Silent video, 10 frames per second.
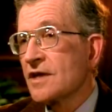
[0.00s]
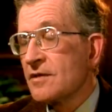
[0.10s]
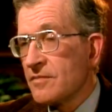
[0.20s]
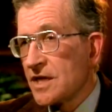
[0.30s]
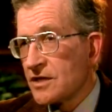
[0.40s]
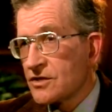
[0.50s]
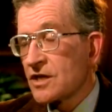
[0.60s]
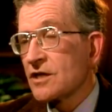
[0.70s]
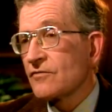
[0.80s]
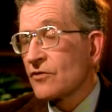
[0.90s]
means to
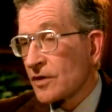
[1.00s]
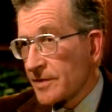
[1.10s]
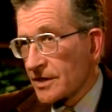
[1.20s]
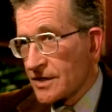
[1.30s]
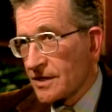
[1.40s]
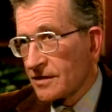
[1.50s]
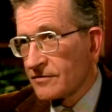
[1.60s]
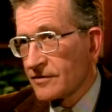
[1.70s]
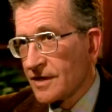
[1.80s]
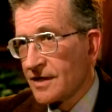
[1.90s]
inform yourself,
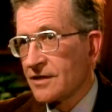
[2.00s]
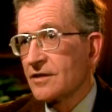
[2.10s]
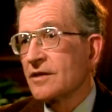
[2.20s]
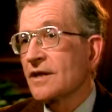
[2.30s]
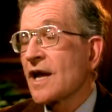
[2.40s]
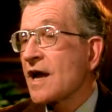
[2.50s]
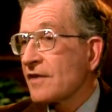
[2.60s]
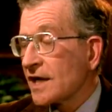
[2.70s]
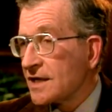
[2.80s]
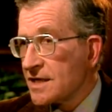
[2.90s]
to have
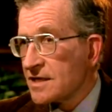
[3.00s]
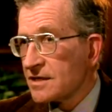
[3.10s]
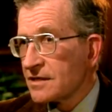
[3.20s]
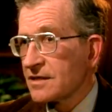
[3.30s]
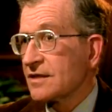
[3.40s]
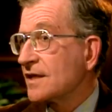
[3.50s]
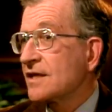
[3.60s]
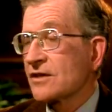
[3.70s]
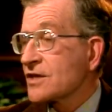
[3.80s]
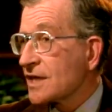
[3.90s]
ideas, to
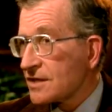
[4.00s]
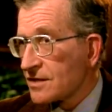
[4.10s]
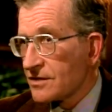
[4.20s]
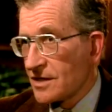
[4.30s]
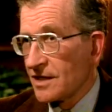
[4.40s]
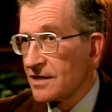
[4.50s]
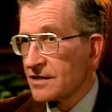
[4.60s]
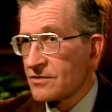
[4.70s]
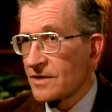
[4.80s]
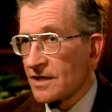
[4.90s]
interchange those
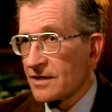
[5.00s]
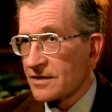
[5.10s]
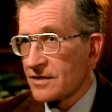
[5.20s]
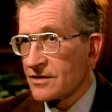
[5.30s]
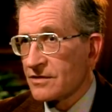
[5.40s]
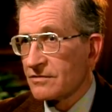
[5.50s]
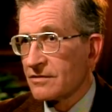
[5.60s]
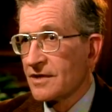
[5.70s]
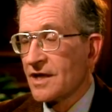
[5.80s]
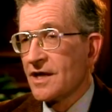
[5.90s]
ideas with others, to
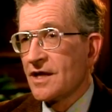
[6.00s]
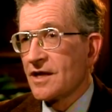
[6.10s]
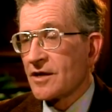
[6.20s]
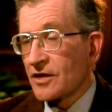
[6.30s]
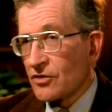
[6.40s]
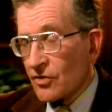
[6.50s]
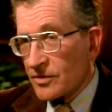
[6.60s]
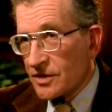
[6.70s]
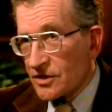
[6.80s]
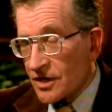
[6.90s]

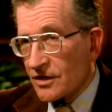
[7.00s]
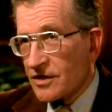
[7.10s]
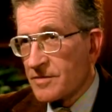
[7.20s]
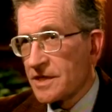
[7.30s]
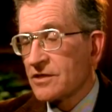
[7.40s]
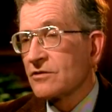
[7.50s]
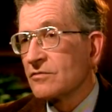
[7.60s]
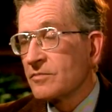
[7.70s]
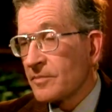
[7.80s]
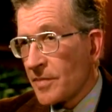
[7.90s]
turn them into
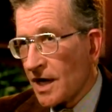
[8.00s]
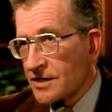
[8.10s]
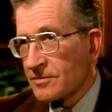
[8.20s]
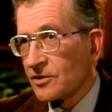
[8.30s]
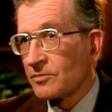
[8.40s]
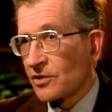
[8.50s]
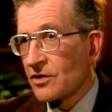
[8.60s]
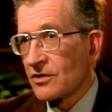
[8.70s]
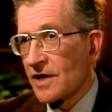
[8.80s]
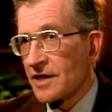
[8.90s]
possible
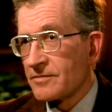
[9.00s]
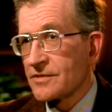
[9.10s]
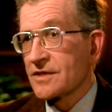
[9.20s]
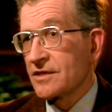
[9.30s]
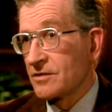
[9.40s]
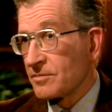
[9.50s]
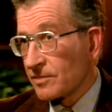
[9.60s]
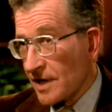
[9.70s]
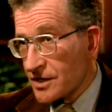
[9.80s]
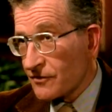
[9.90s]
programs, to
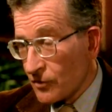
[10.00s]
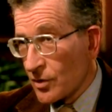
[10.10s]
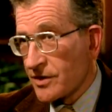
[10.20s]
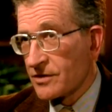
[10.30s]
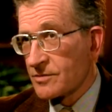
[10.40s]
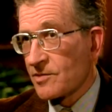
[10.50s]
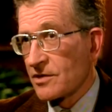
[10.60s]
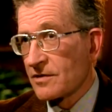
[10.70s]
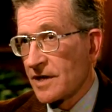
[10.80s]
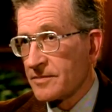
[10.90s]
press for those
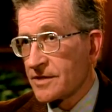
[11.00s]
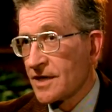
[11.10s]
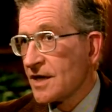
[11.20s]
programs.